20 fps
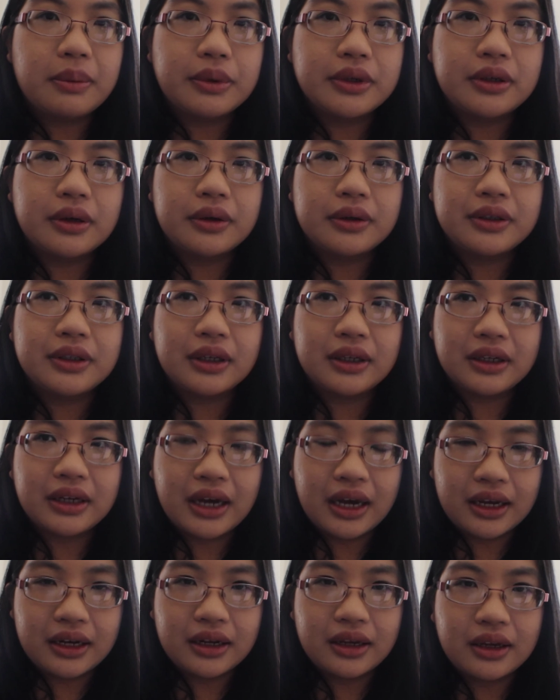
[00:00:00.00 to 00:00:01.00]
episodes that
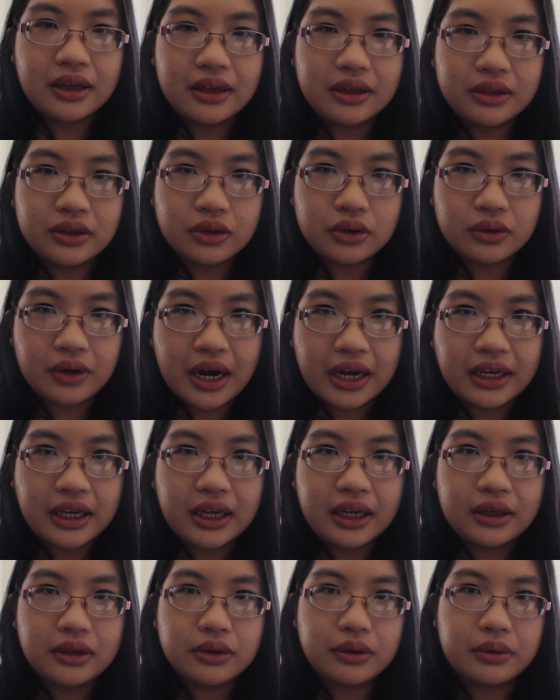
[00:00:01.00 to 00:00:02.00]
kind of is
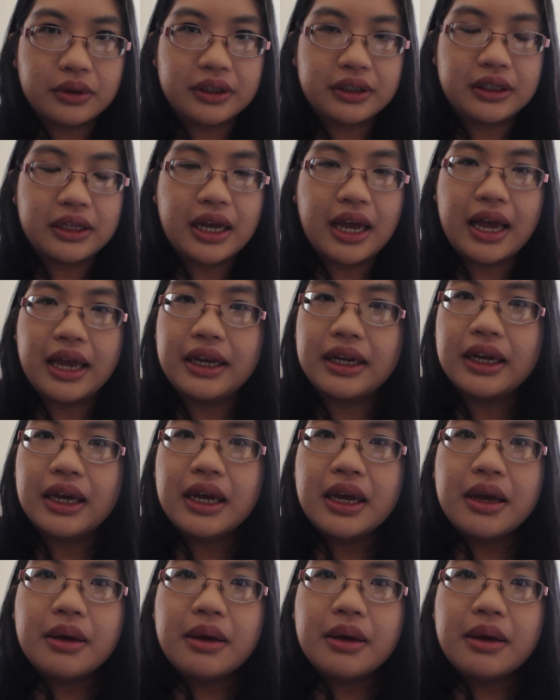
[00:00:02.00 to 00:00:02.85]
dragging towards the end,